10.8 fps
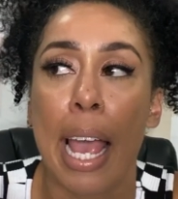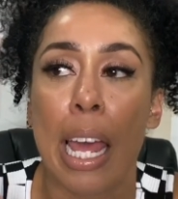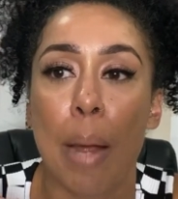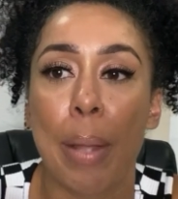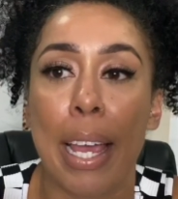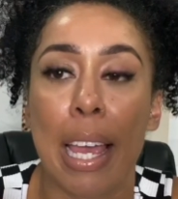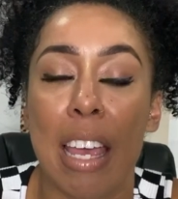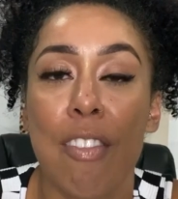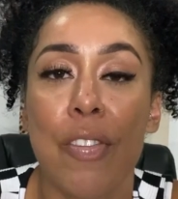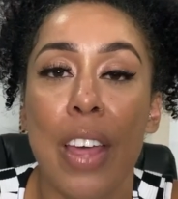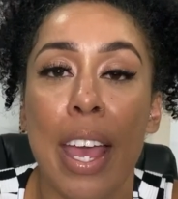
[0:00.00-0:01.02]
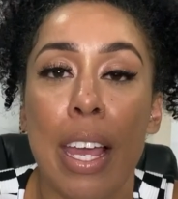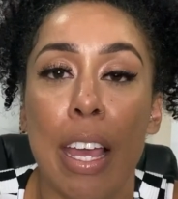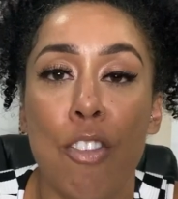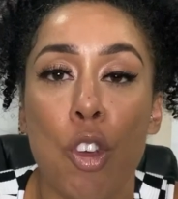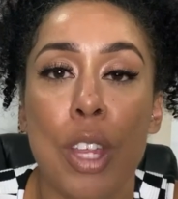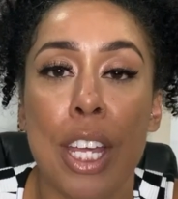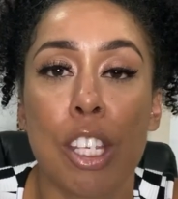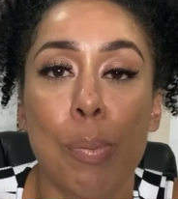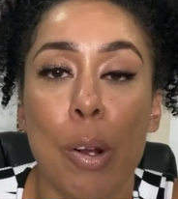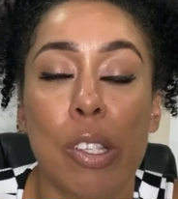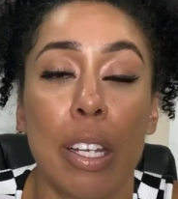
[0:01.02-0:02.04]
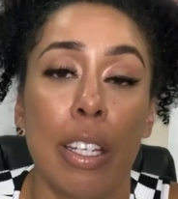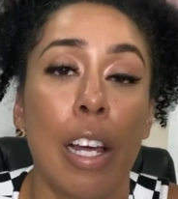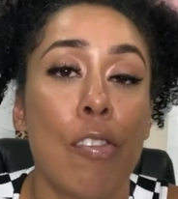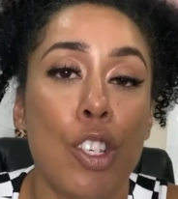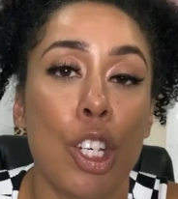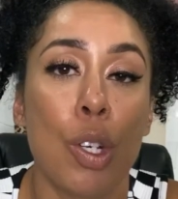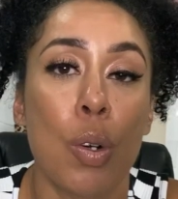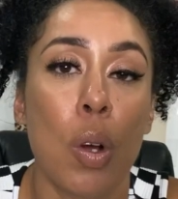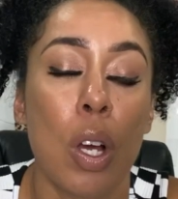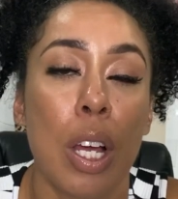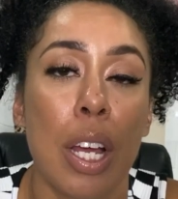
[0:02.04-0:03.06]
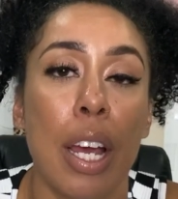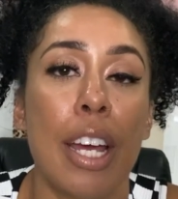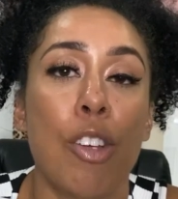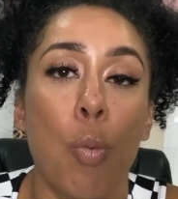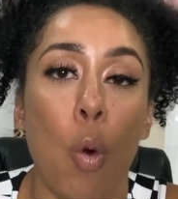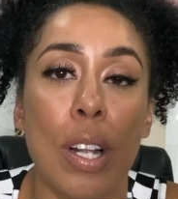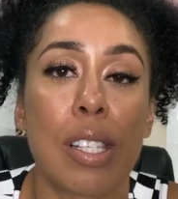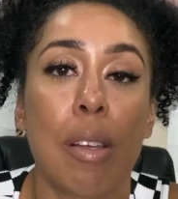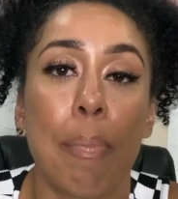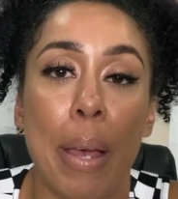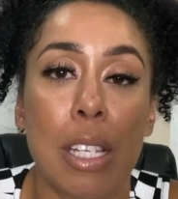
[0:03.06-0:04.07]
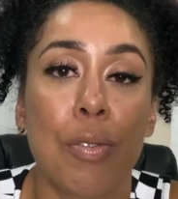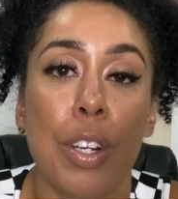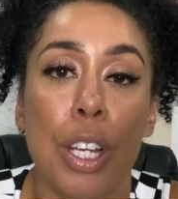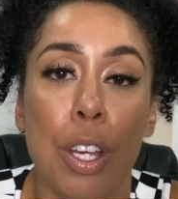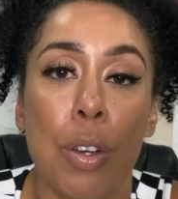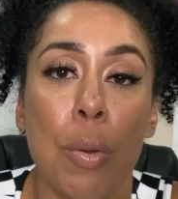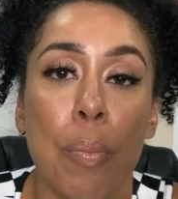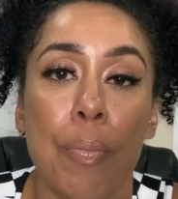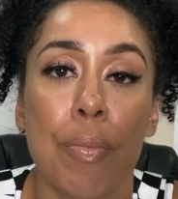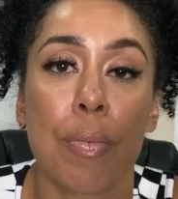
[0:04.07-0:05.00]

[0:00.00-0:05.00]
And I'm like, if they, if you think this person loves you and wants the best for you,